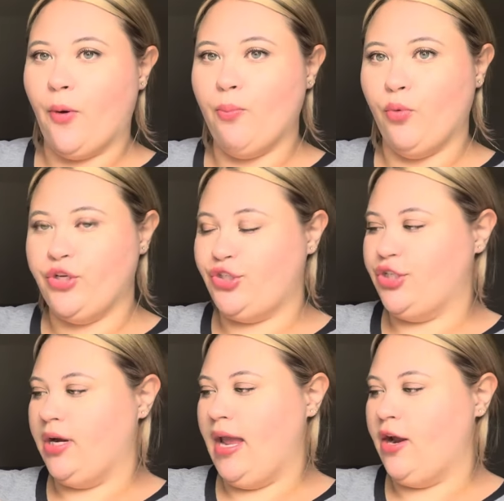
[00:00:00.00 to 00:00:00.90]

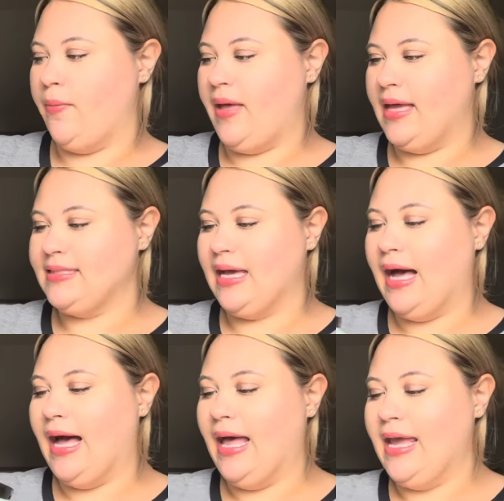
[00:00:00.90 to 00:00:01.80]
Moisture Hair Mask.
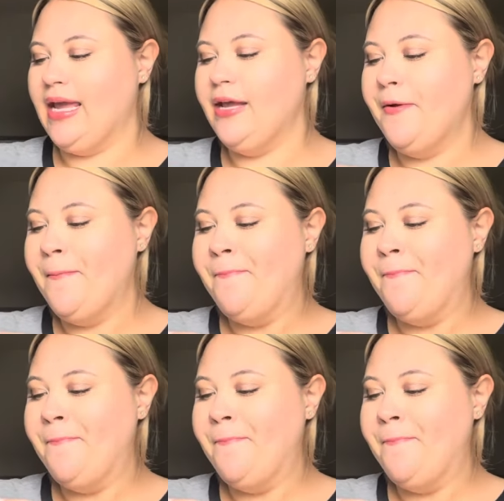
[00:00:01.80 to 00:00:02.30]
I